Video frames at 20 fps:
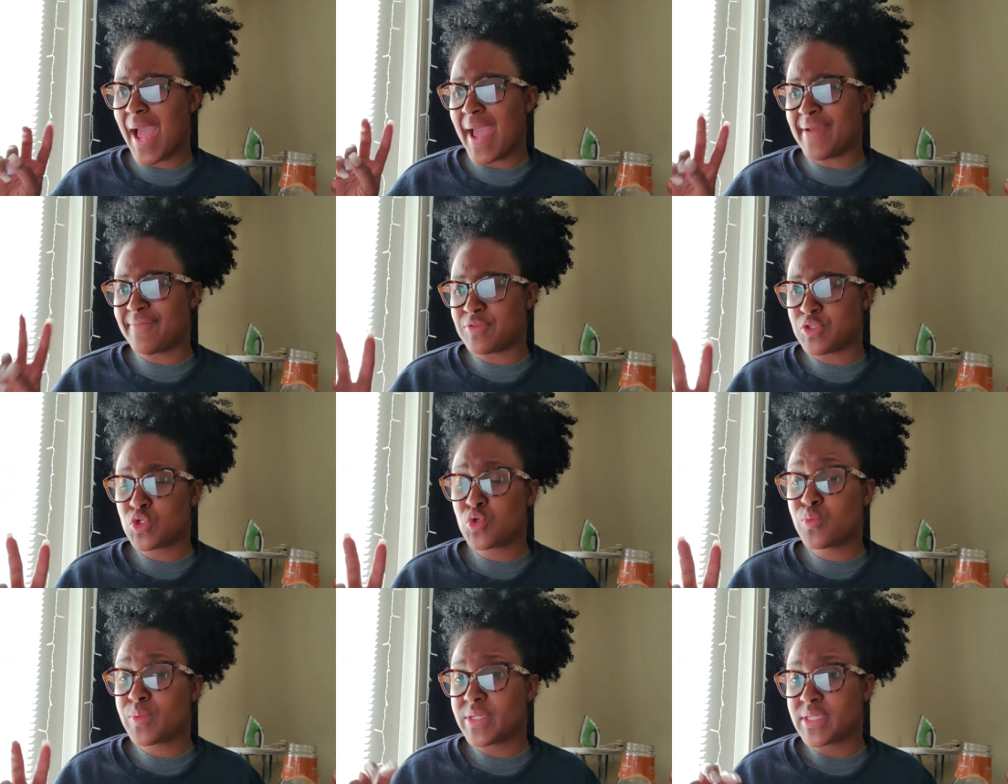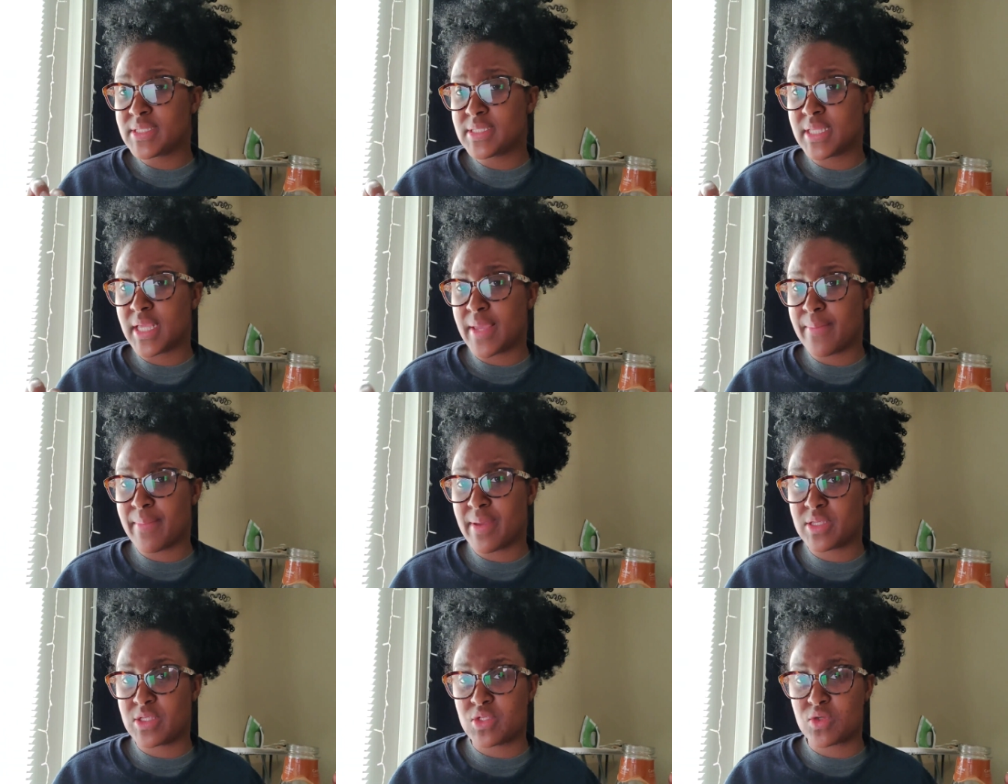I have two weeks to
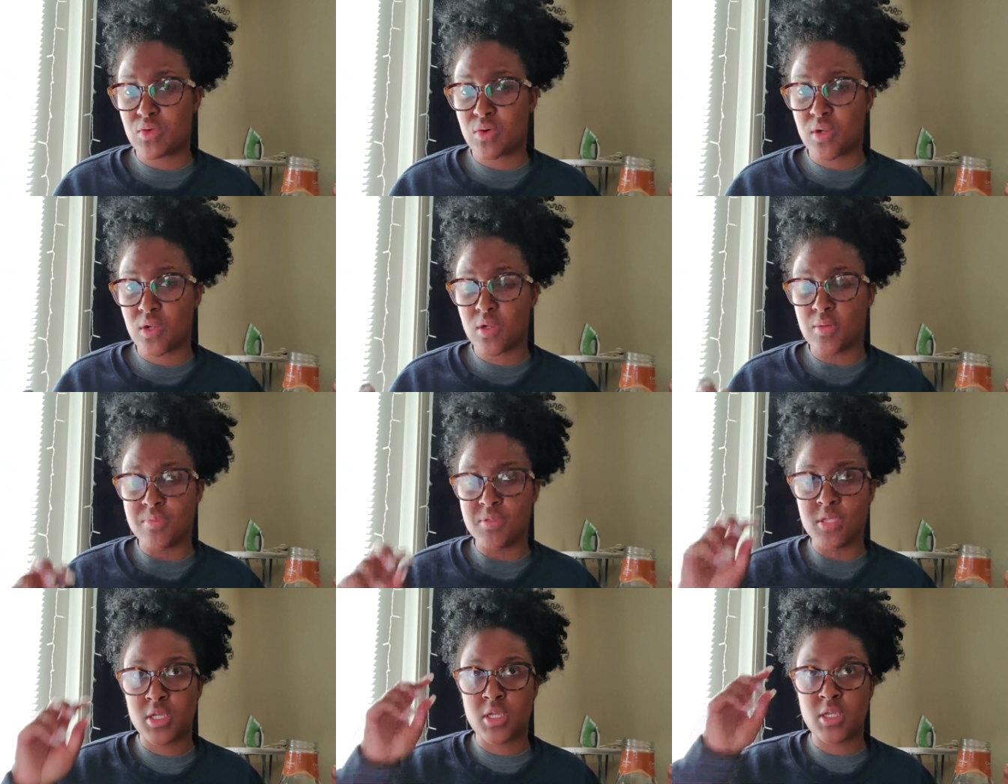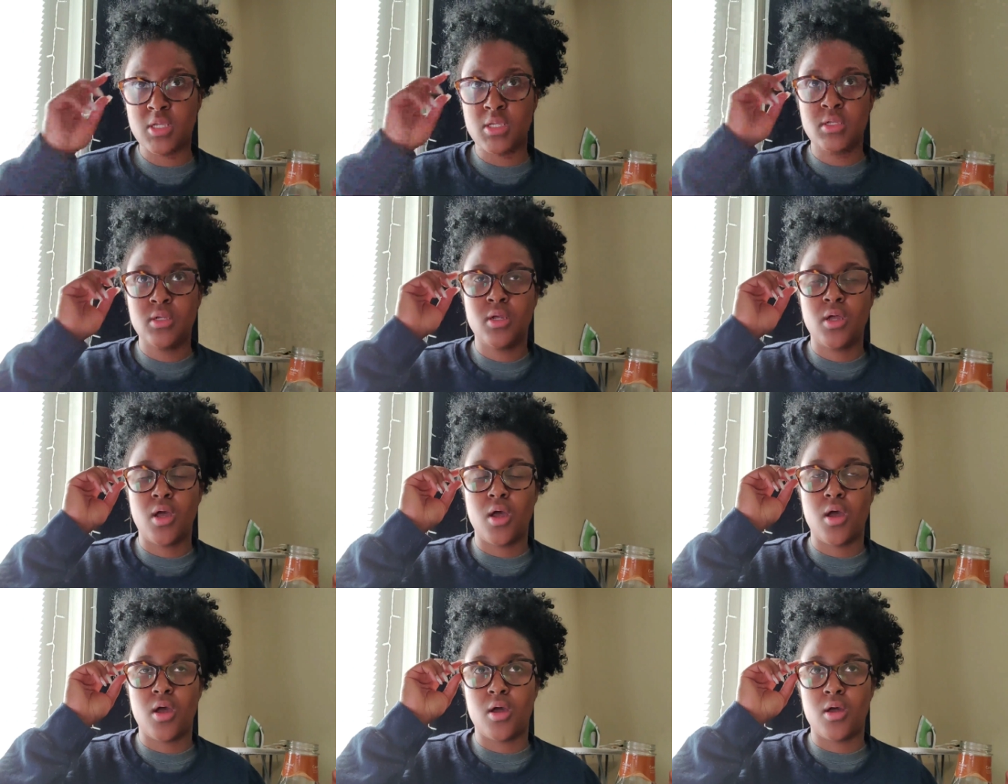get my scrubs.
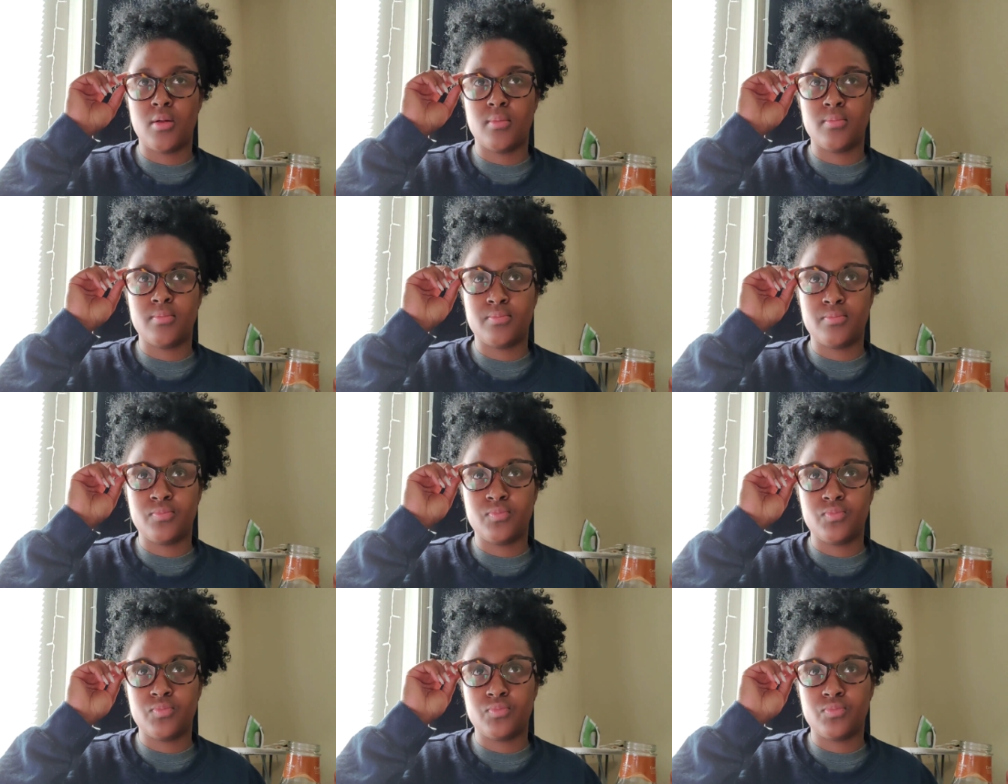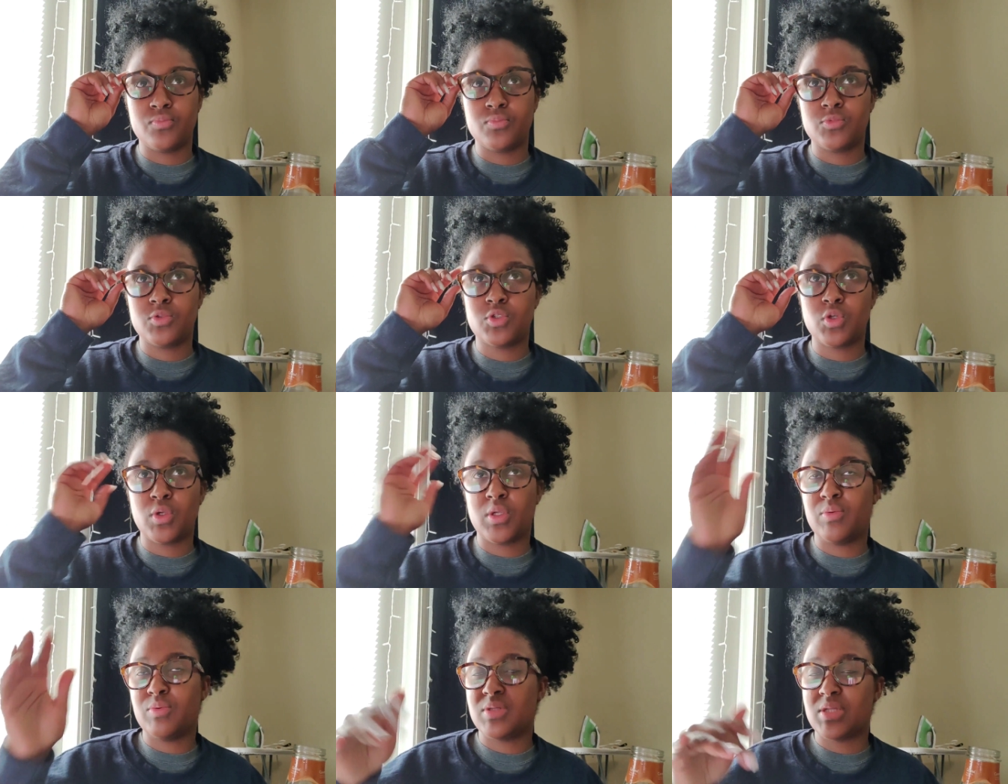Um,
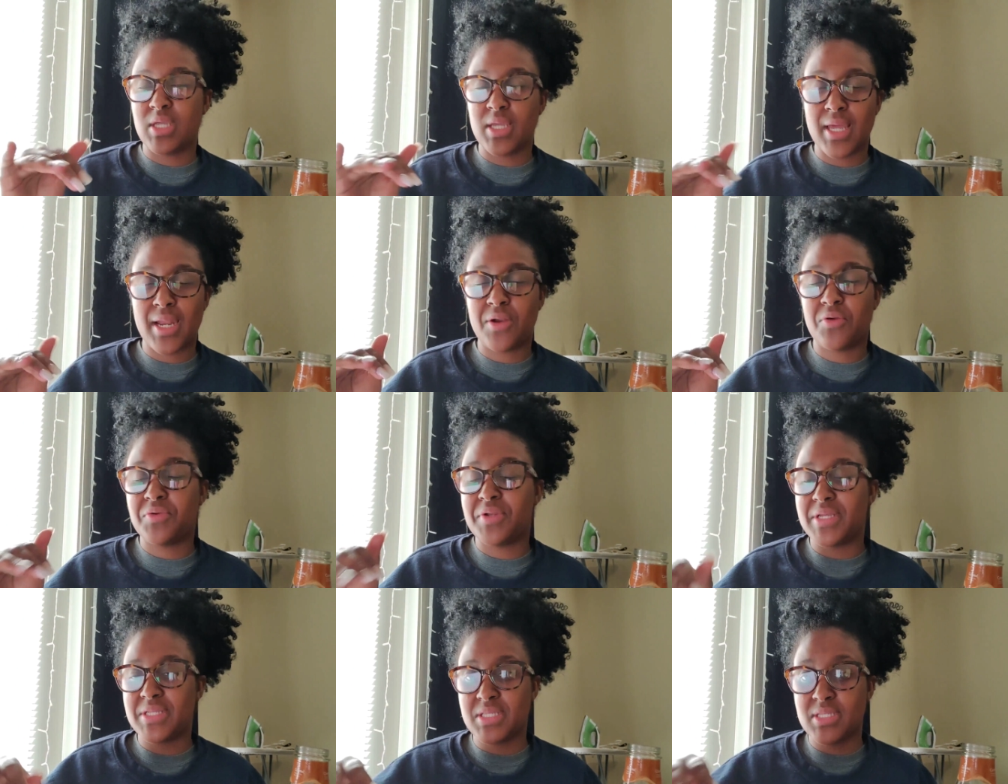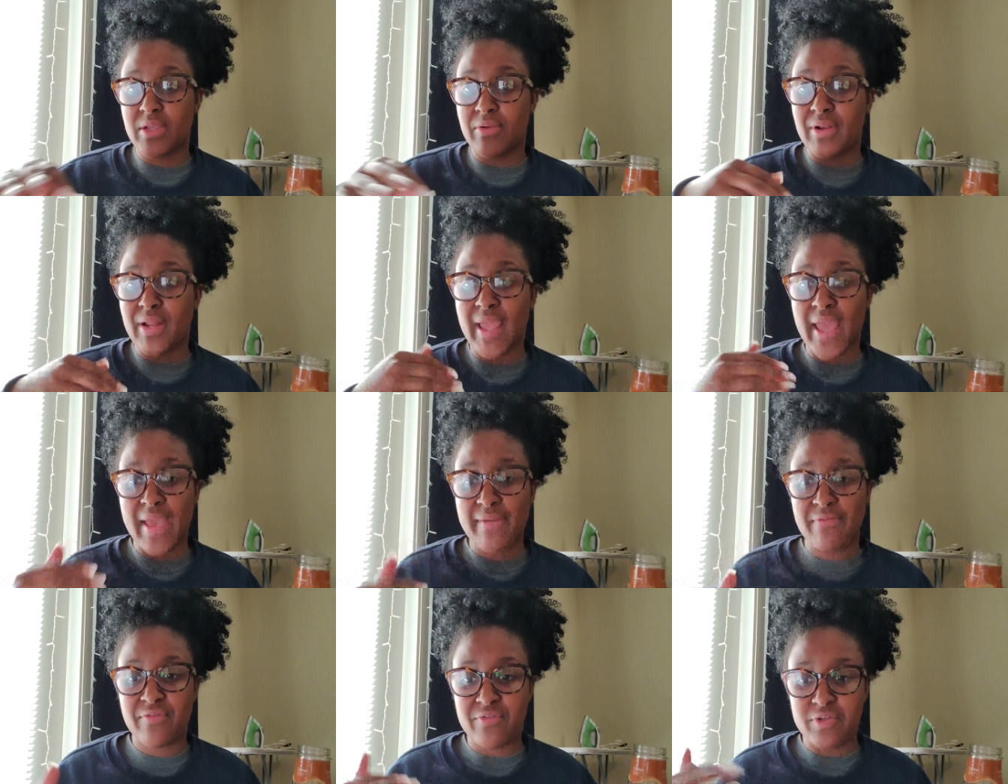so he was saying I don't
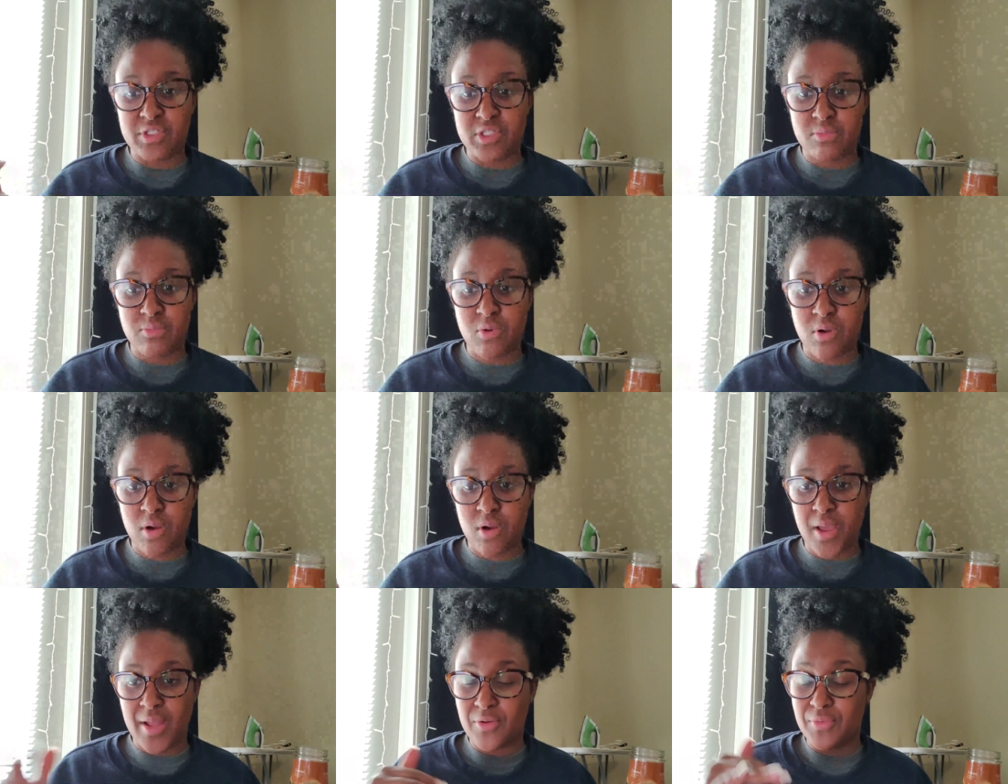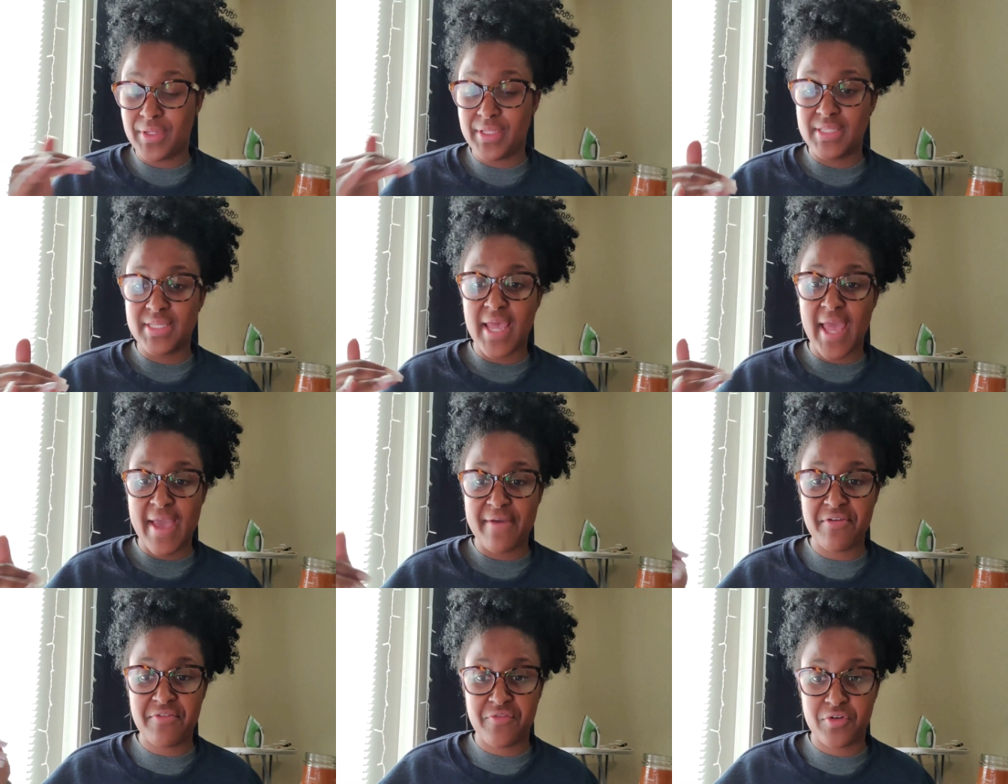necessarily have it for tomorrow. I don't need
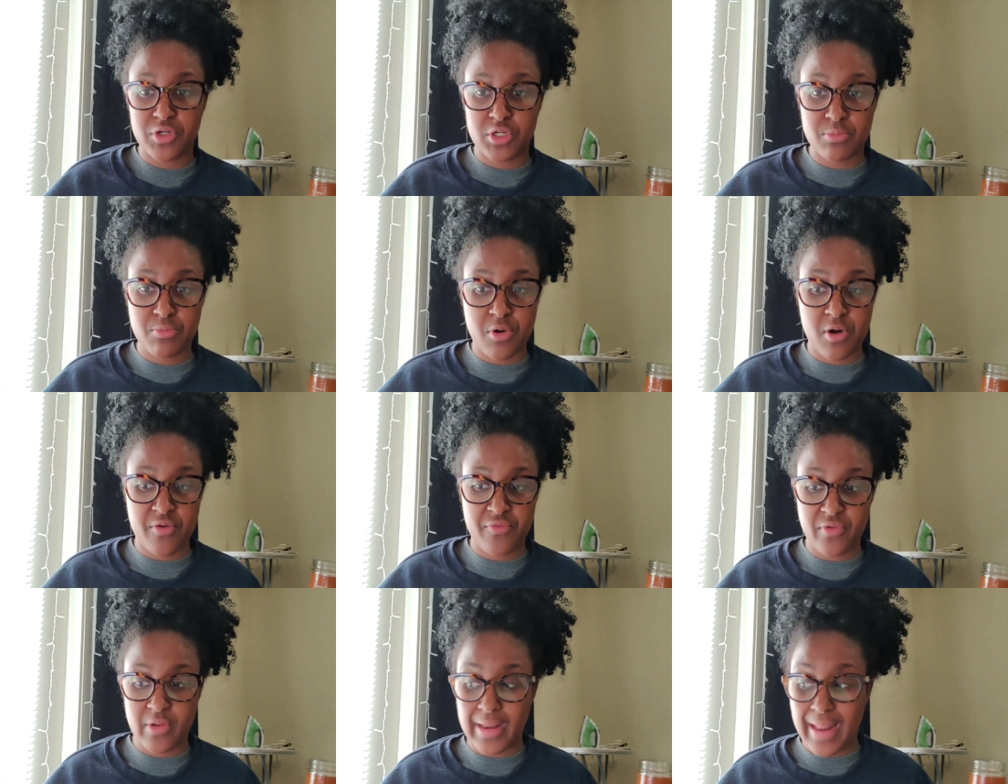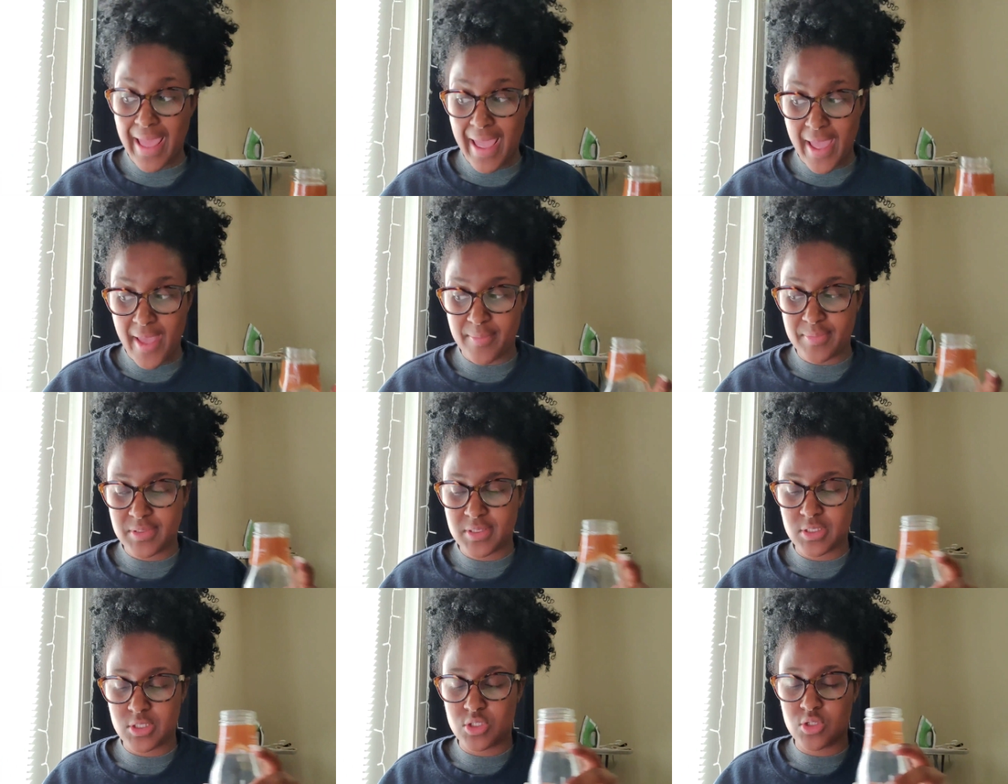to have it for tomorrow for
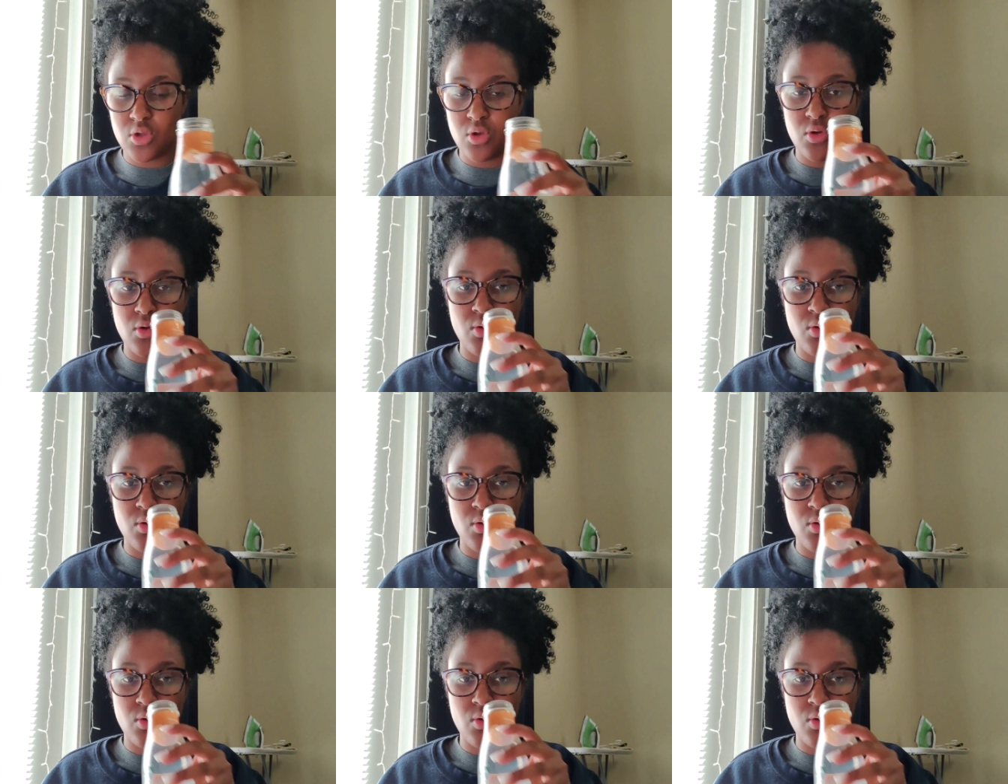labs.